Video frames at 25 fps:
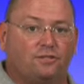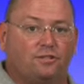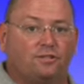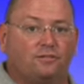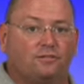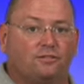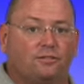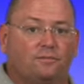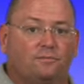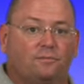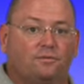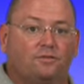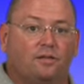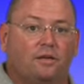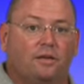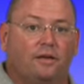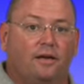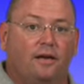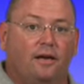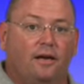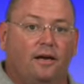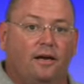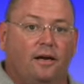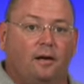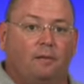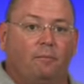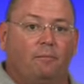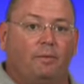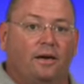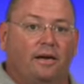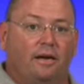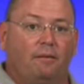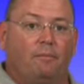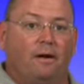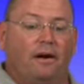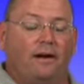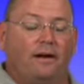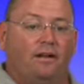systems,
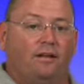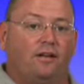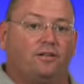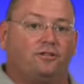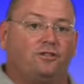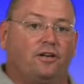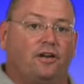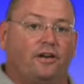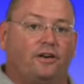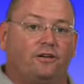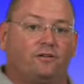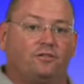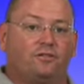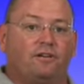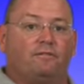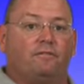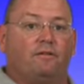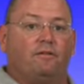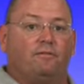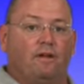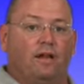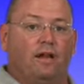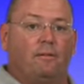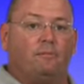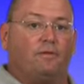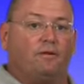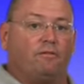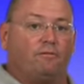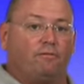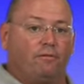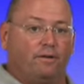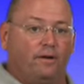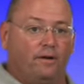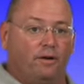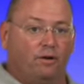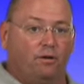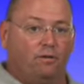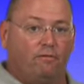BMIL engineers have developed the
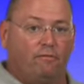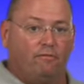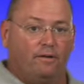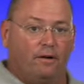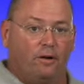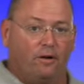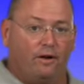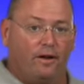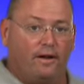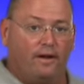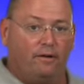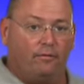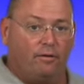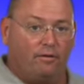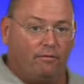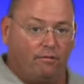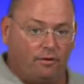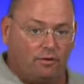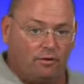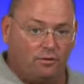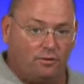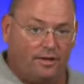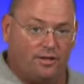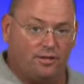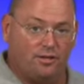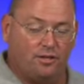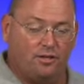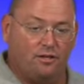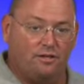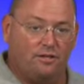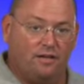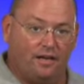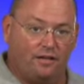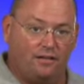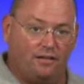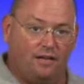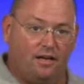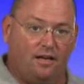Frio Verde refrigeration
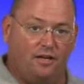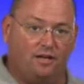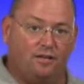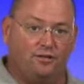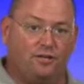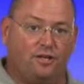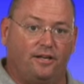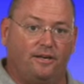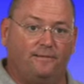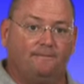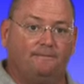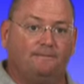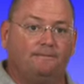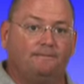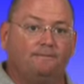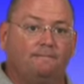technology.